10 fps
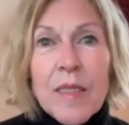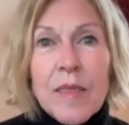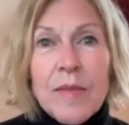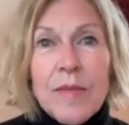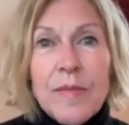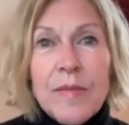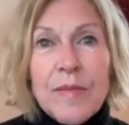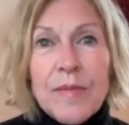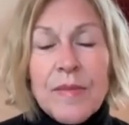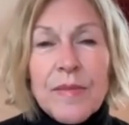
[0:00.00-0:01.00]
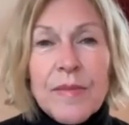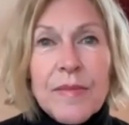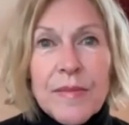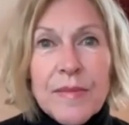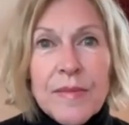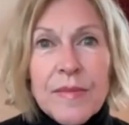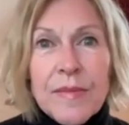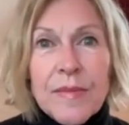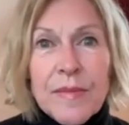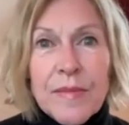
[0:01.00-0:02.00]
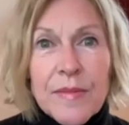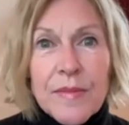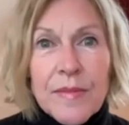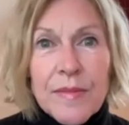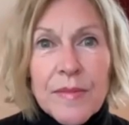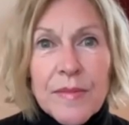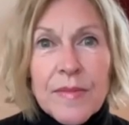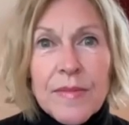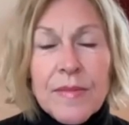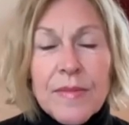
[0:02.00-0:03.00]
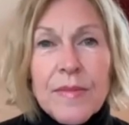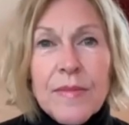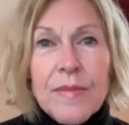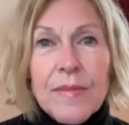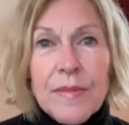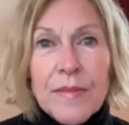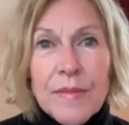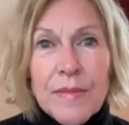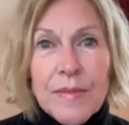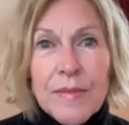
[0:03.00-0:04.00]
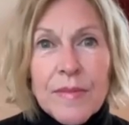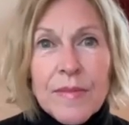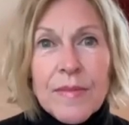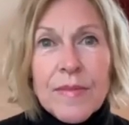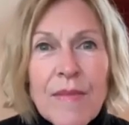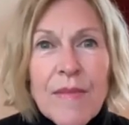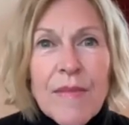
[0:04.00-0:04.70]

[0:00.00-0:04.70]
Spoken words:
[no speech]